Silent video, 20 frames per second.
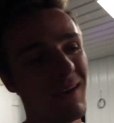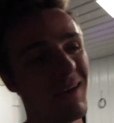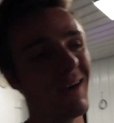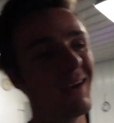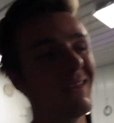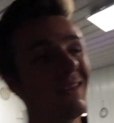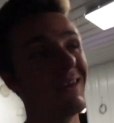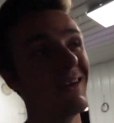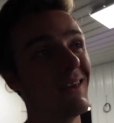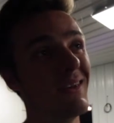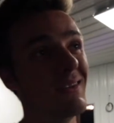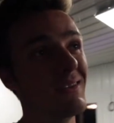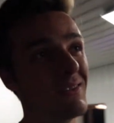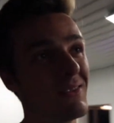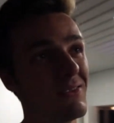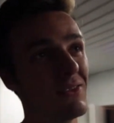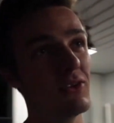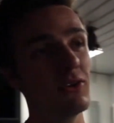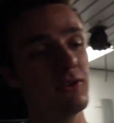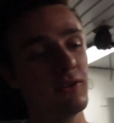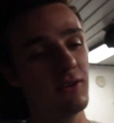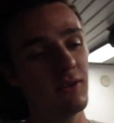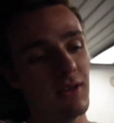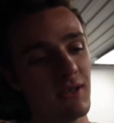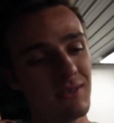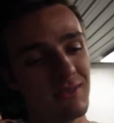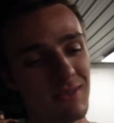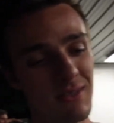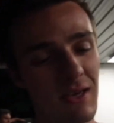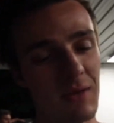And then literally
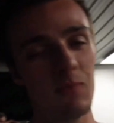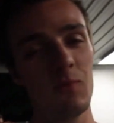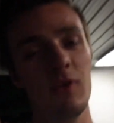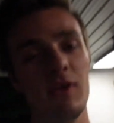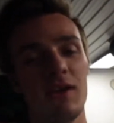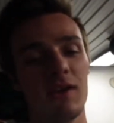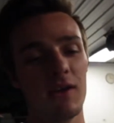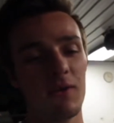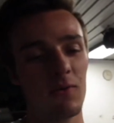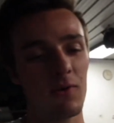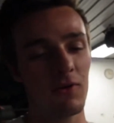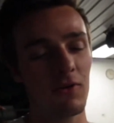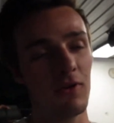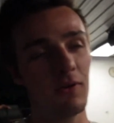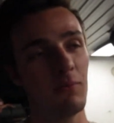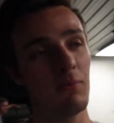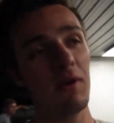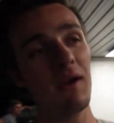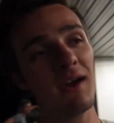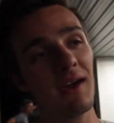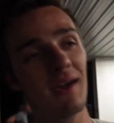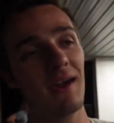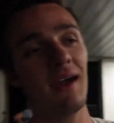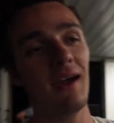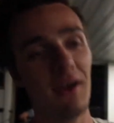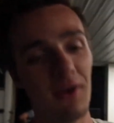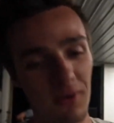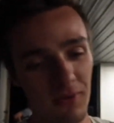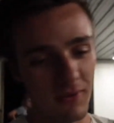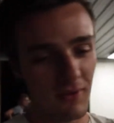that same weekend, we're going back
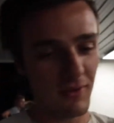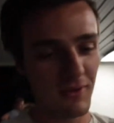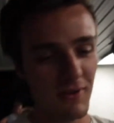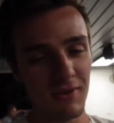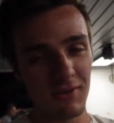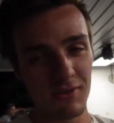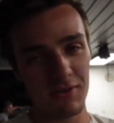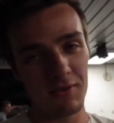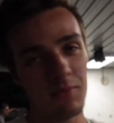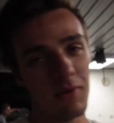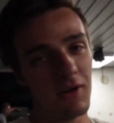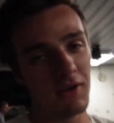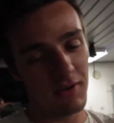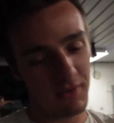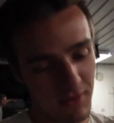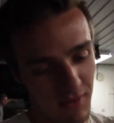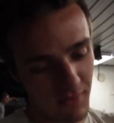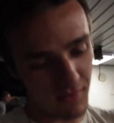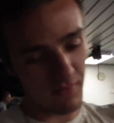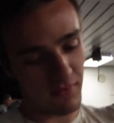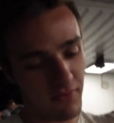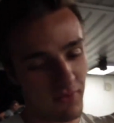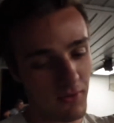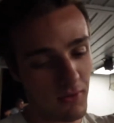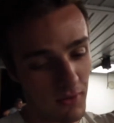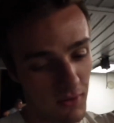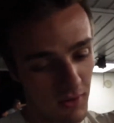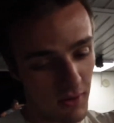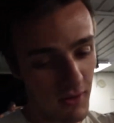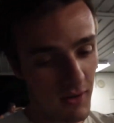out to Boston
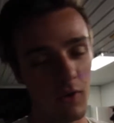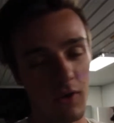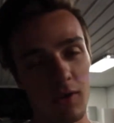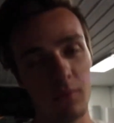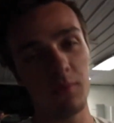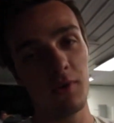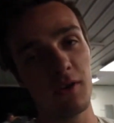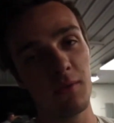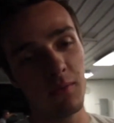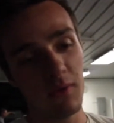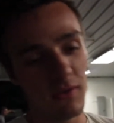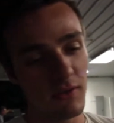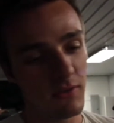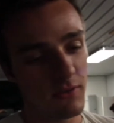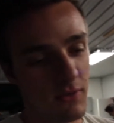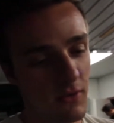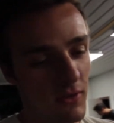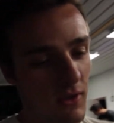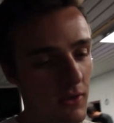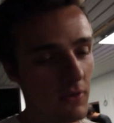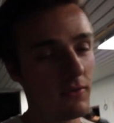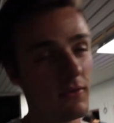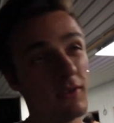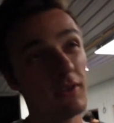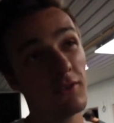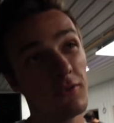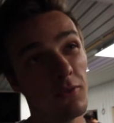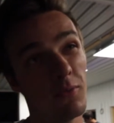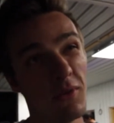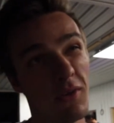for Wicked Big Meet. So that,
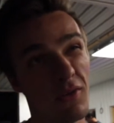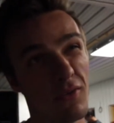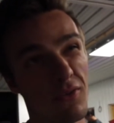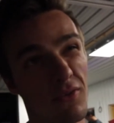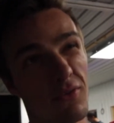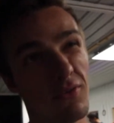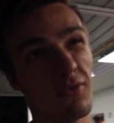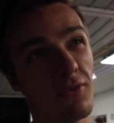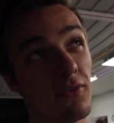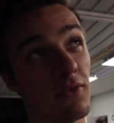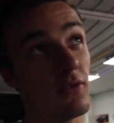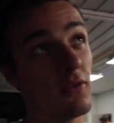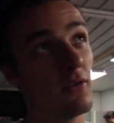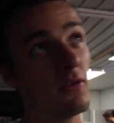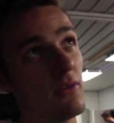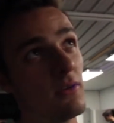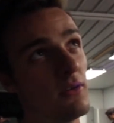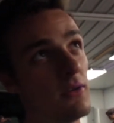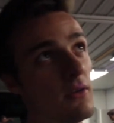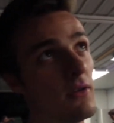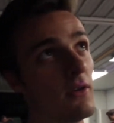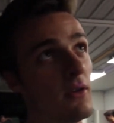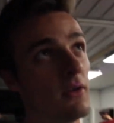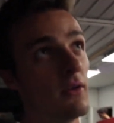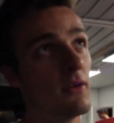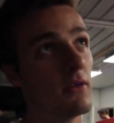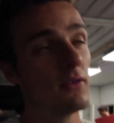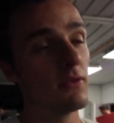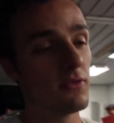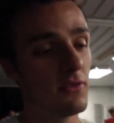this will be our third
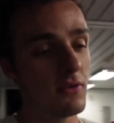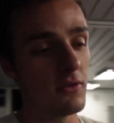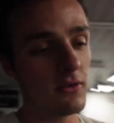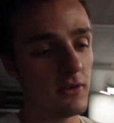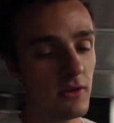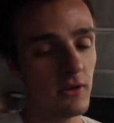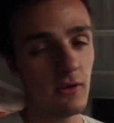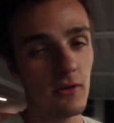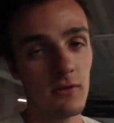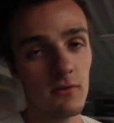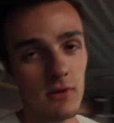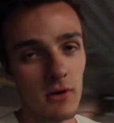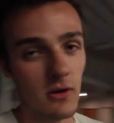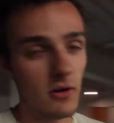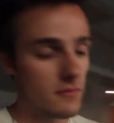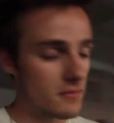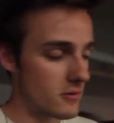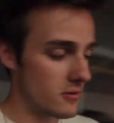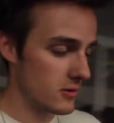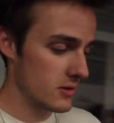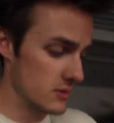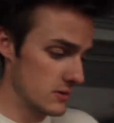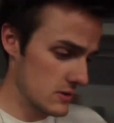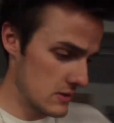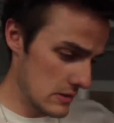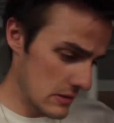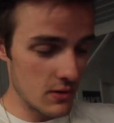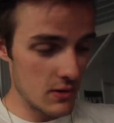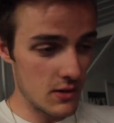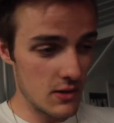third year in a row of going
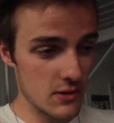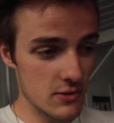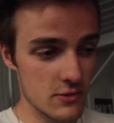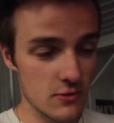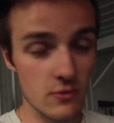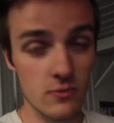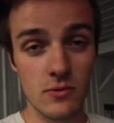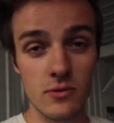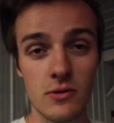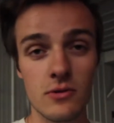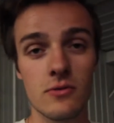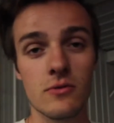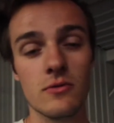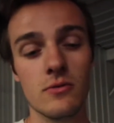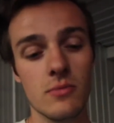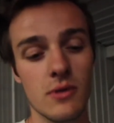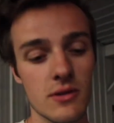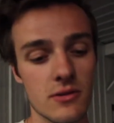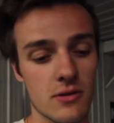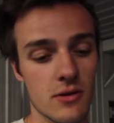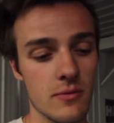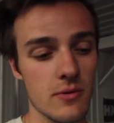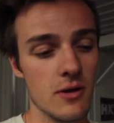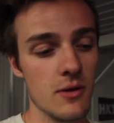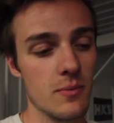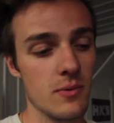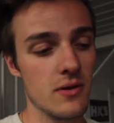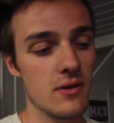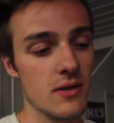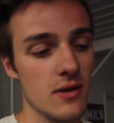there. Uh, so a really cool month coming
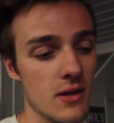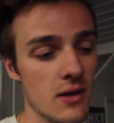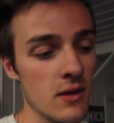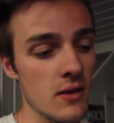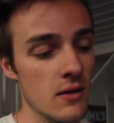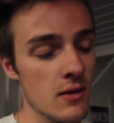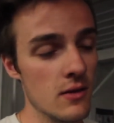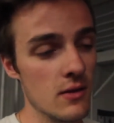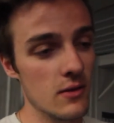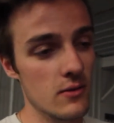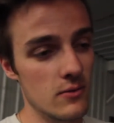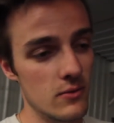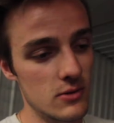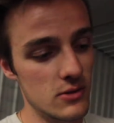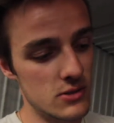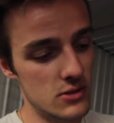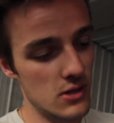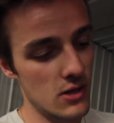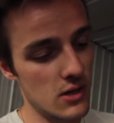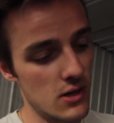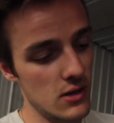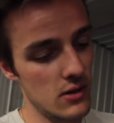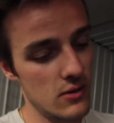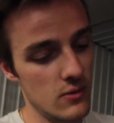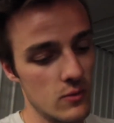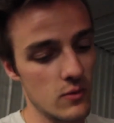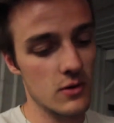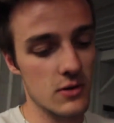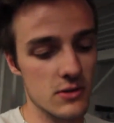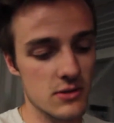up. And then we just got
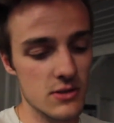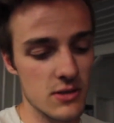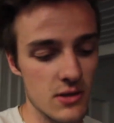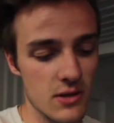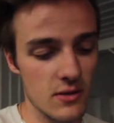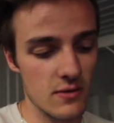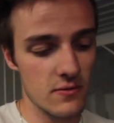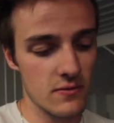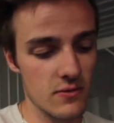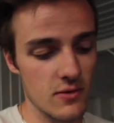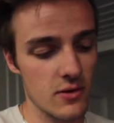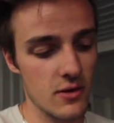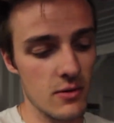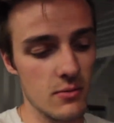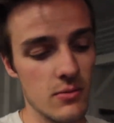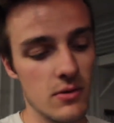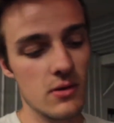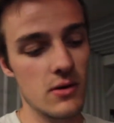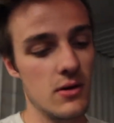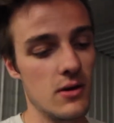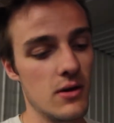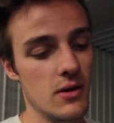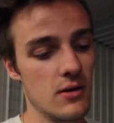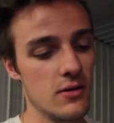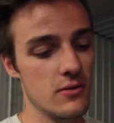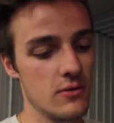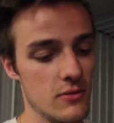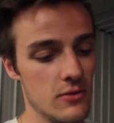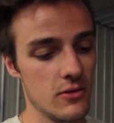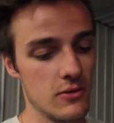word today from
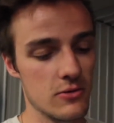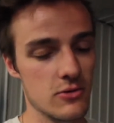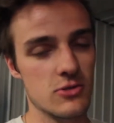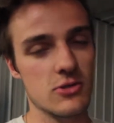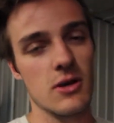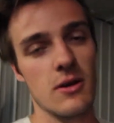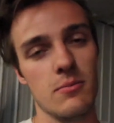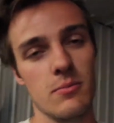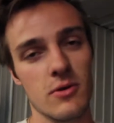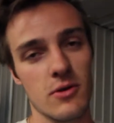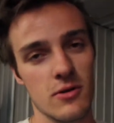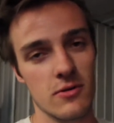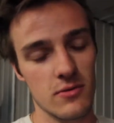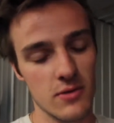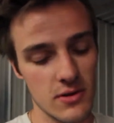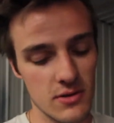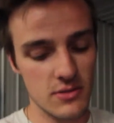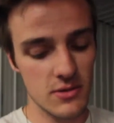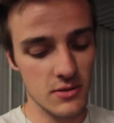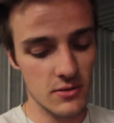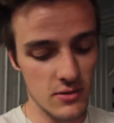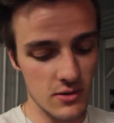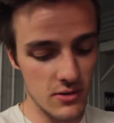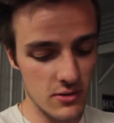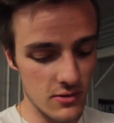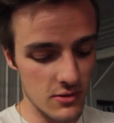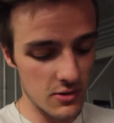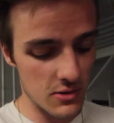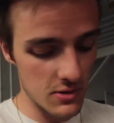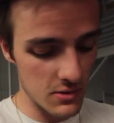uh, the local shop Berg Racing
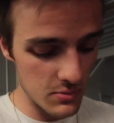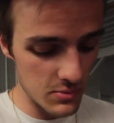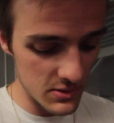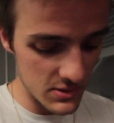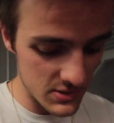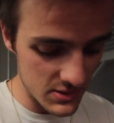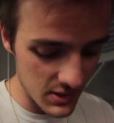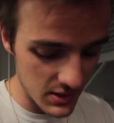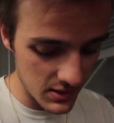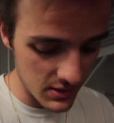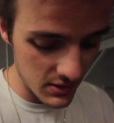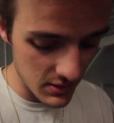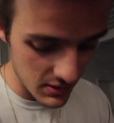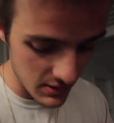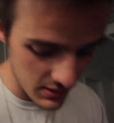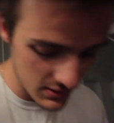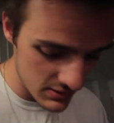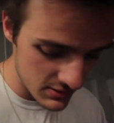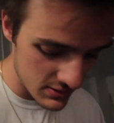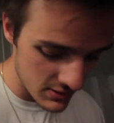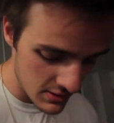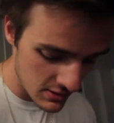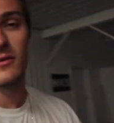that they're gonna be sending us,